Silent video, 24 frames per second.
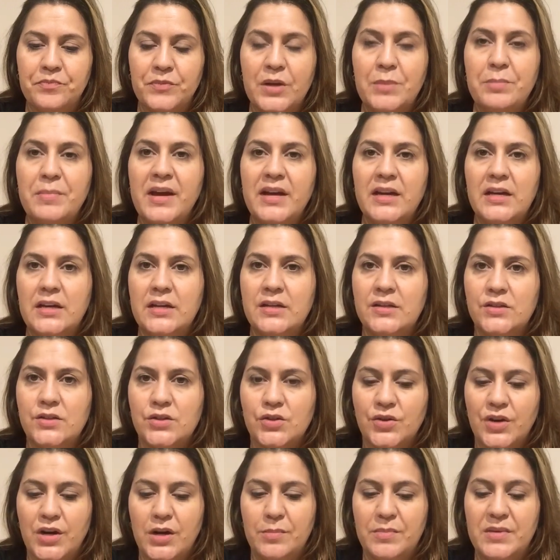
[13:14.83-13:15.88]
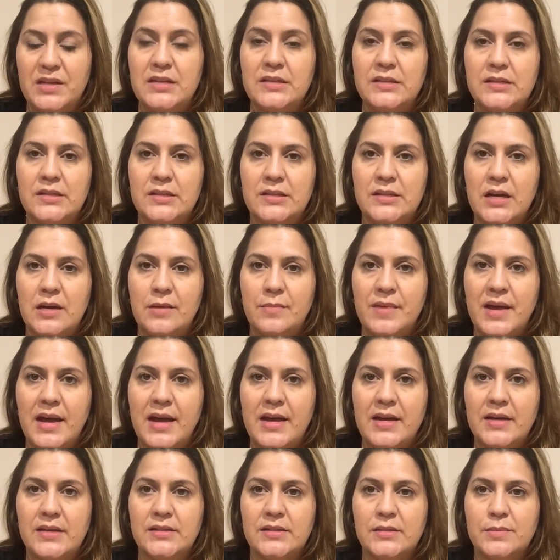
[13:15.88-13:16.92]
my Instagram is the same
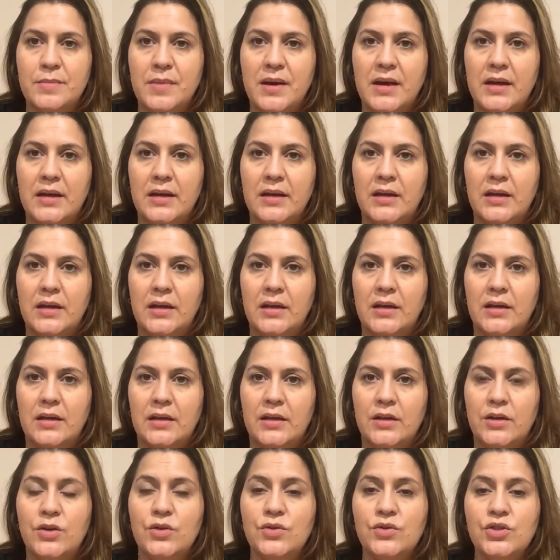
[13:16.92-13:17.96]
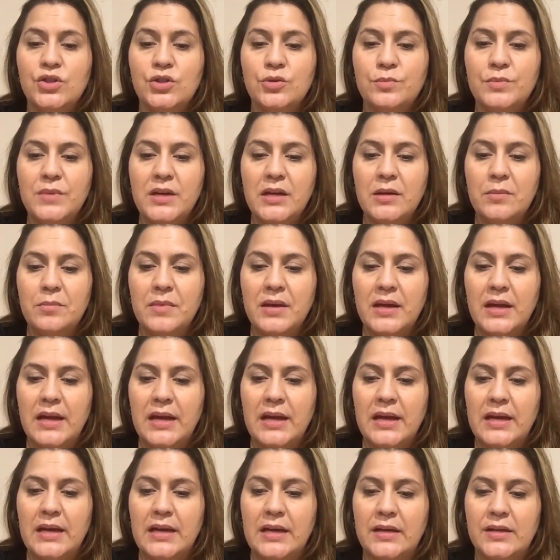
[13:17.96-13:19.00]
as my YouTube name,
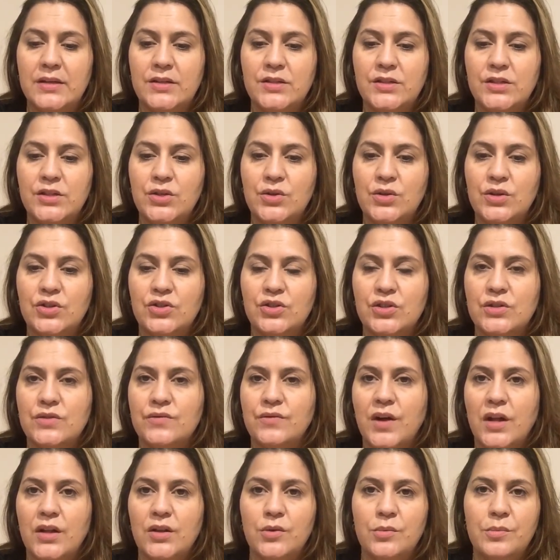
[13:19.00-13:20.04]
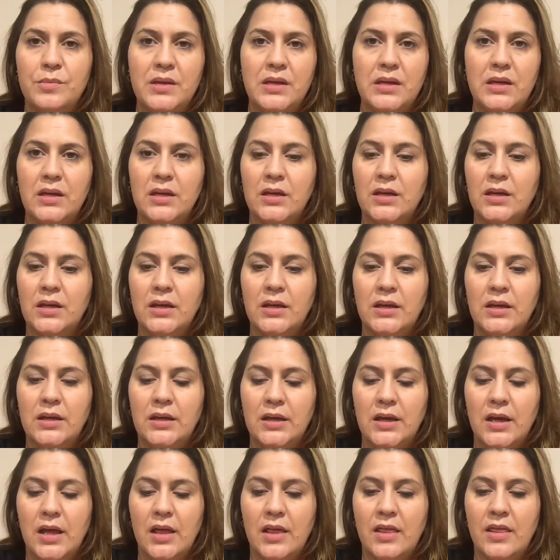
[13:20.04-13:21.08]
and you can just follow me
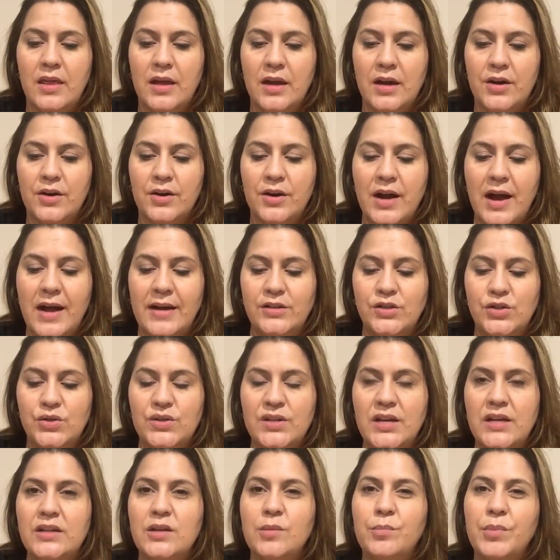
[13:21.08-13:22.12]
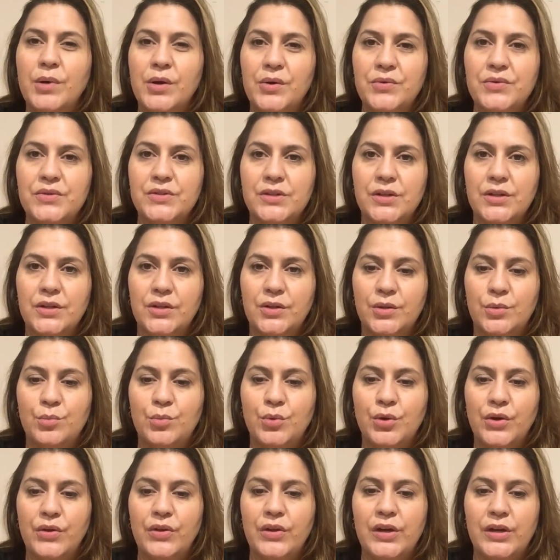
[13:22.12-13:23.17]
there. I do tend to post a little
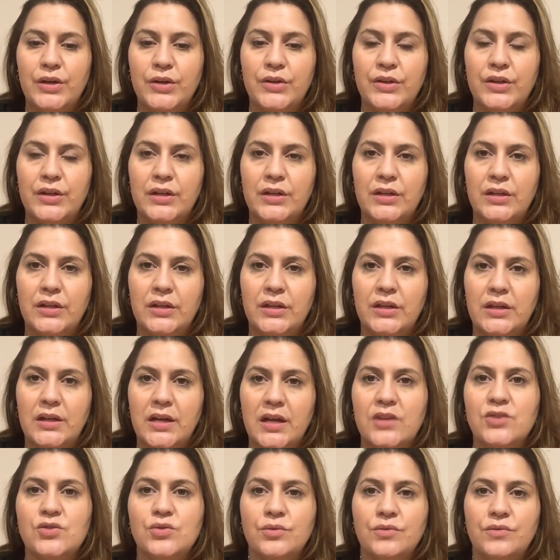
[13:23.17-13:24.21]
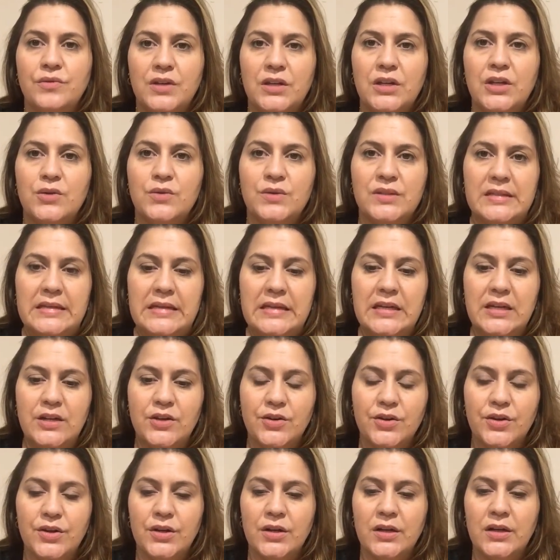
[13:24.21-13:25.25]
more there than actual videos
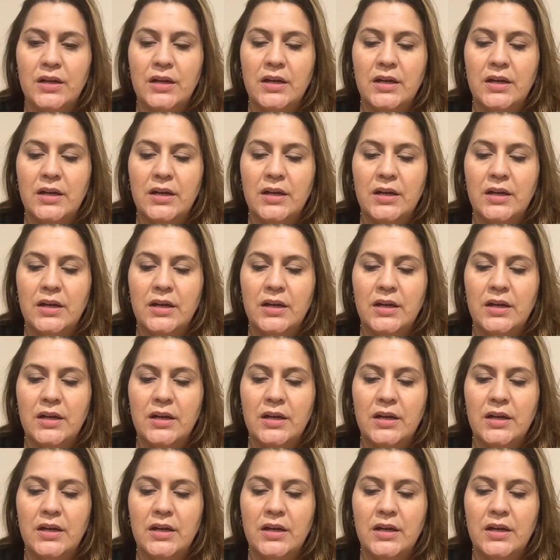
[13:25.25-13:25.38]
here.